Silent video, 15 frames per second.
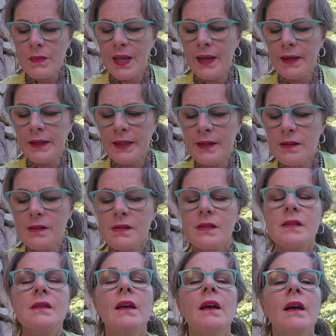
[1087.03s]
and
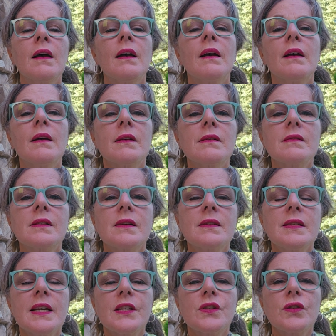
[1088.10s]
his
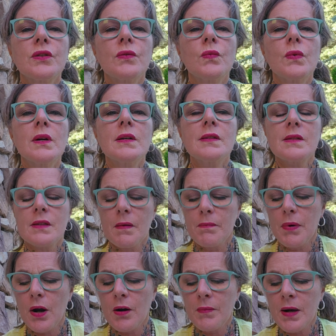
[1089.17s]
successor was
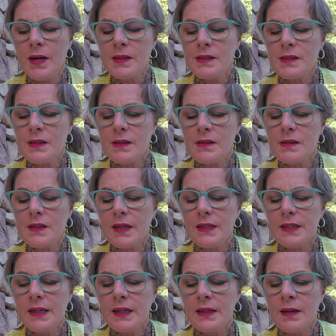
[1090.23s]
Paramhamsa
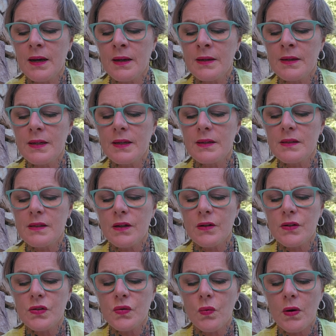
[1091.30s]
Satyananda
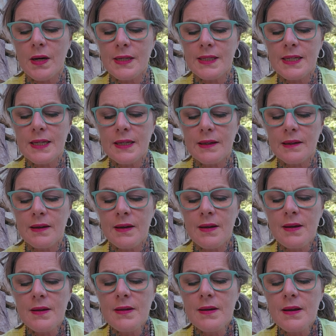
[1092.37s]
Saraswati,
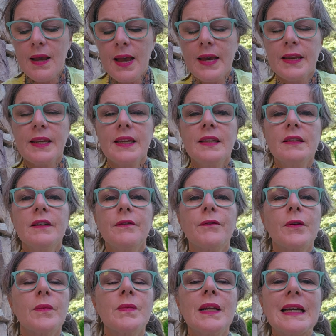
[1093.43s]
and he lived
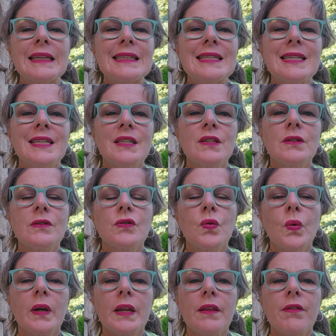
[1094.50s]
from
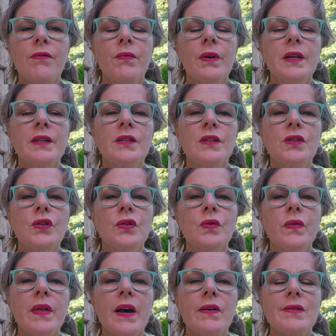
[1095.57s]
1923 to
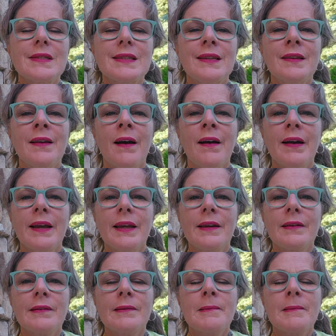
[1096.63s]
2009.